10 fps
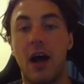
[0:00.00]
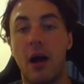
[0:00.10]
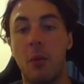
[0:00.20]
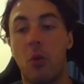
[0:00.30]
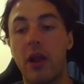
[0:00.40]

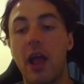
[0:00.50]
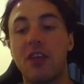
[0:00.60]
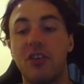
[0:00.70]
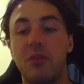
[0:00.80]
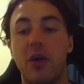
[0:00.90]
what I
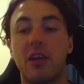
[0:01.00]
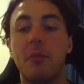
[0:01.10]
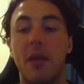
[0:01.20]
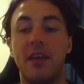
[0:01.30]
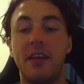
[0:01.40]
actually
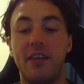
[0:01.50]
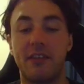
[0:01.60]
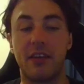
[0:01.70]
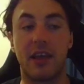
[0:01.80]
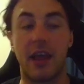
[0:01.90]
recommend
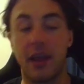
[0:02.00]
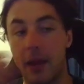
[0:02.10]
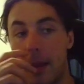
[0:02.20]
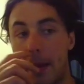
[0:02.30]
is, okay,